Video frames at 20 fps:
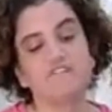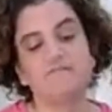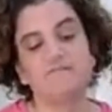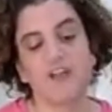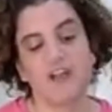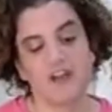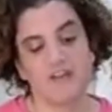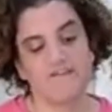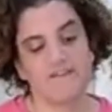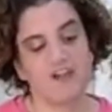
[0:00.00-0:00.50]

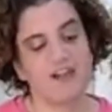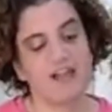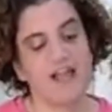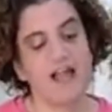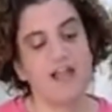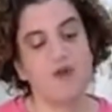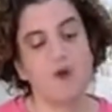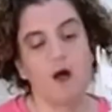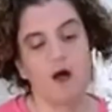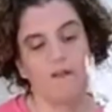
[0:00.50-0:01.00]
very, very high
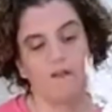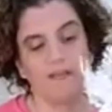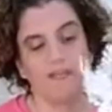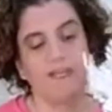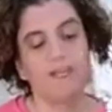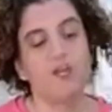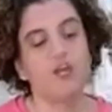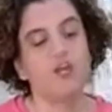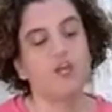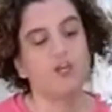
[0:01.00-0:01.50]
quality.
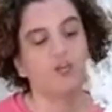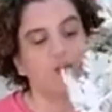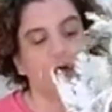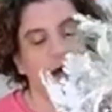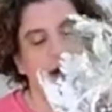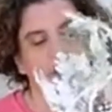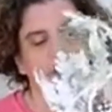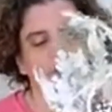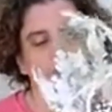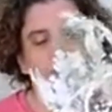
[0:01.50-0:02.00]

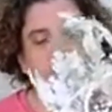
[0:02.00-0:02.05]
You will